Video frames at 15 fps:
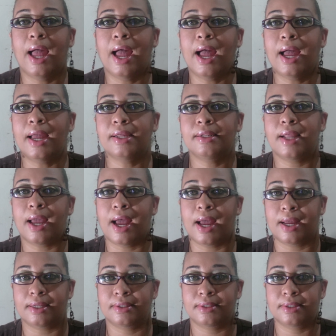and
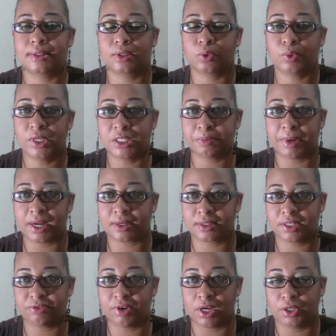at Queen's Park,
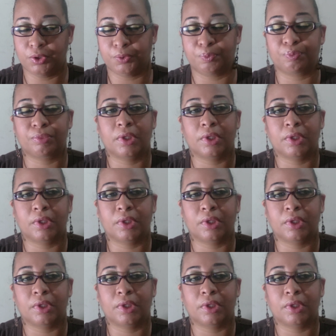Savannah.